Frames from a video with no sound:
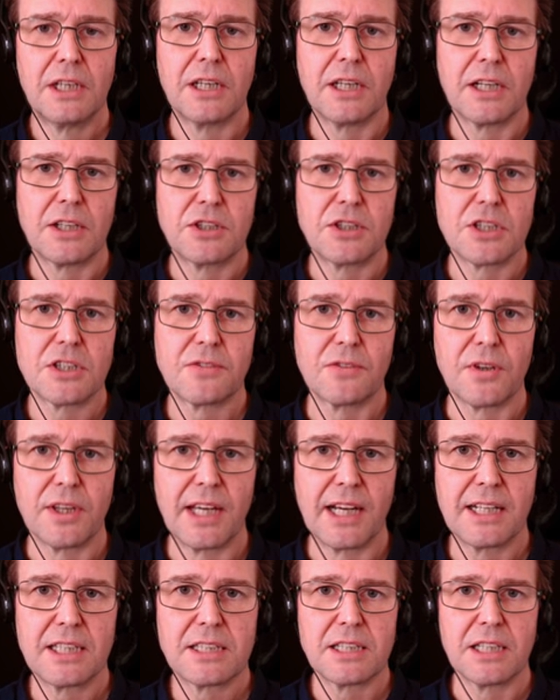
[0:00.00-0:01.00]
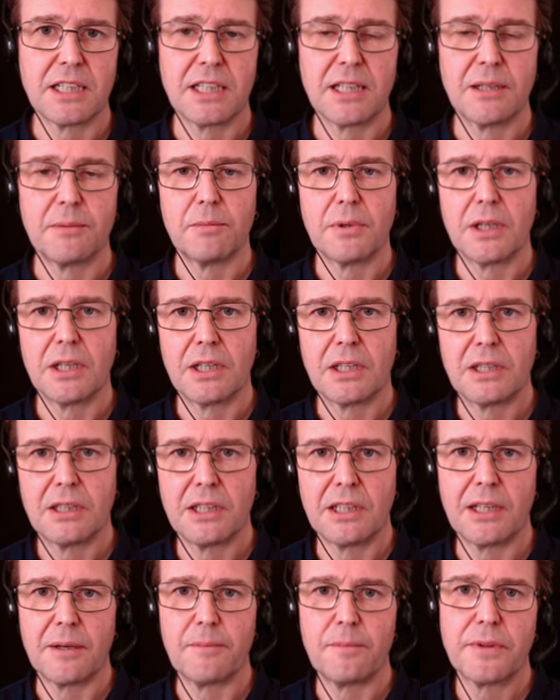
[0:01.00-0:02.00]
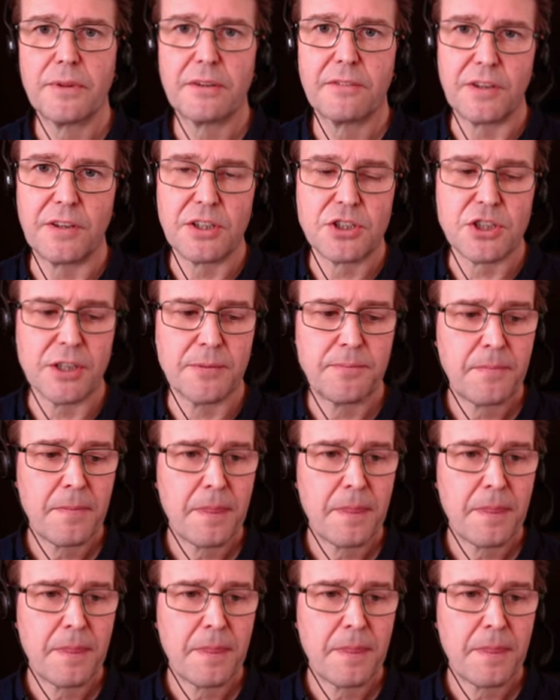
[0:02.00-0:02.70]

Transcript: uh, just for that um, uh, um, feature.